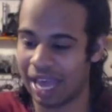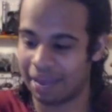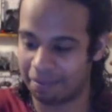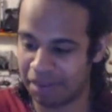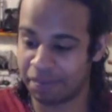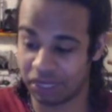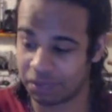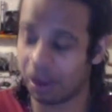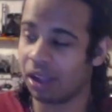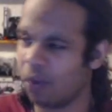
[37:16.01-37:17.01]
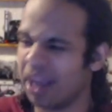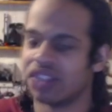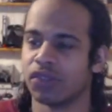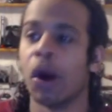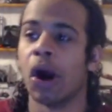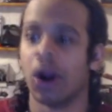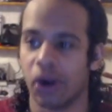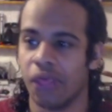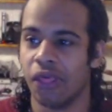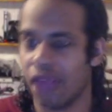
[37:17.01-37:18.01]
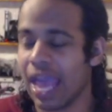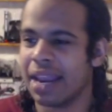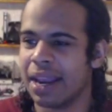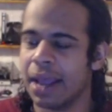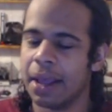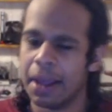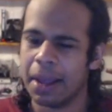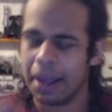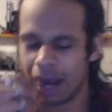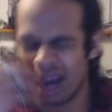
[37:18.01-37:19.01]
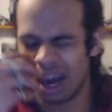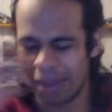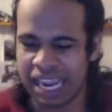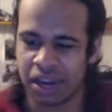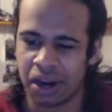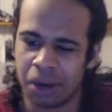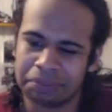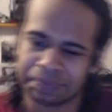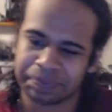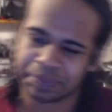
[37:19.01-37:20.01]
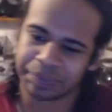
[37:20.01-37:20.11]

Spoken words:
that Peepers is probably way smarter than Hater.